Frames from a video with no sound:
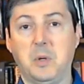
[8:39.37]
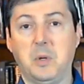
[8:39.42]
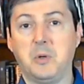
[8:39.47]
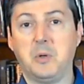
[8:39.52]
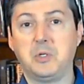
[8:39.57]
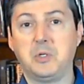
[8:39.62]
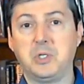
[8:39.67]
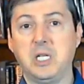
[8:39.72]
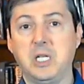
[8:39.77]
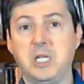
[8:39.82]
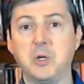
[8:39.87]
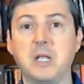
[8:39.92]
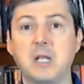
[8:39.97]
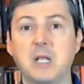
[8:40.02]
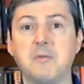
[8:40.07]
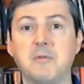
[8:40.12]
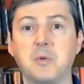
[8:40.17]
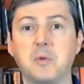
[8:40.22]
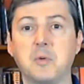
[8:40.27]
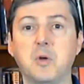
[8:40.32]
suppose
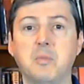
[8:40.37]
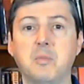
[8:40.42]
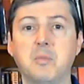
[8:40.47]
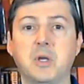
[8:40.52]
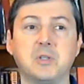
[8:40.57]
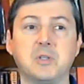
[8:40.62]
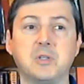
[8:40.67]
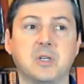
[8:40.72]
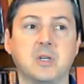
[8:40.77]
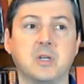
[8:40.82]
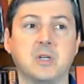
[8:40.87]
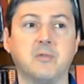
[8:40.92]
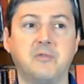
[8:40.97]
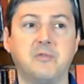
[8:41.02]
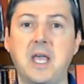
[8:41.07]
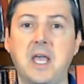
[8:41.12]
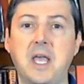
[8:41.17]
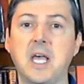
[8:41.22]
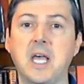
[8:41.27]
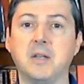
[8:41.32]
in your living room there's
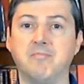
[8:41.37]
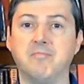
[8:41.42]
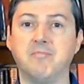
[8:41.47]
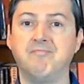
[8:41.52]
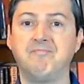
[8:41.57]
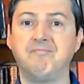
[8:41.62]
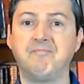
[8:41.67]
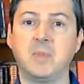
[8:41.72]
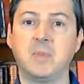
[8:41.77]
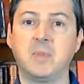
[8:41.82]
a fan,